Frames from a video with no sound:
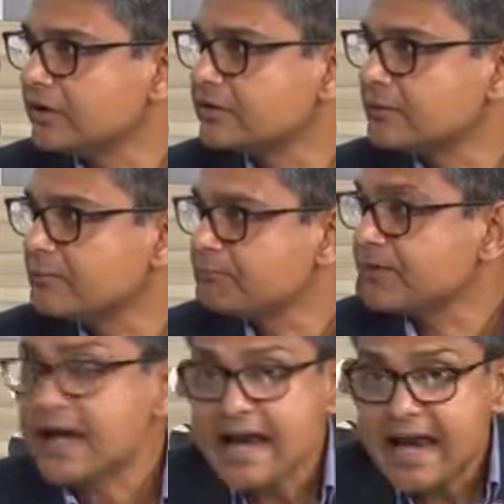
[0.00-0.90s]
That's right.
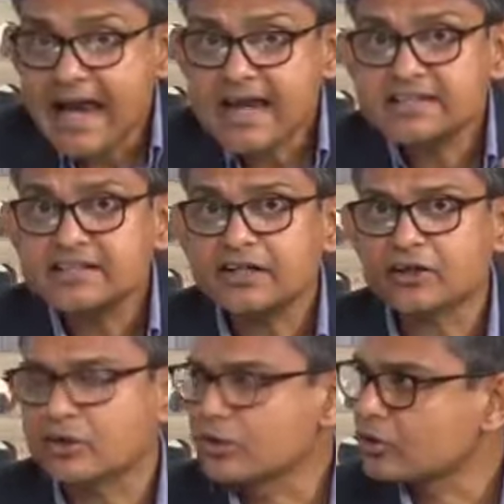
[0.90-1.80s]
Is a
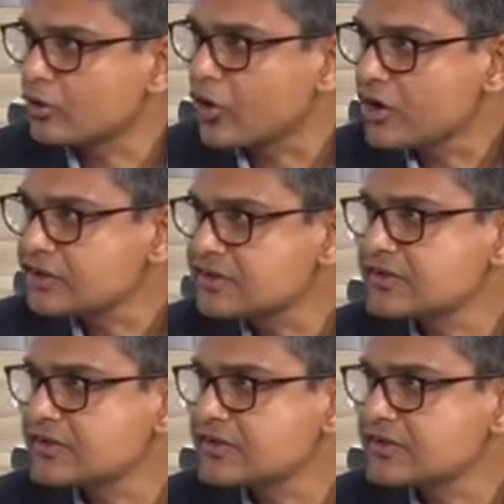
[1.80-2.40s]
cross,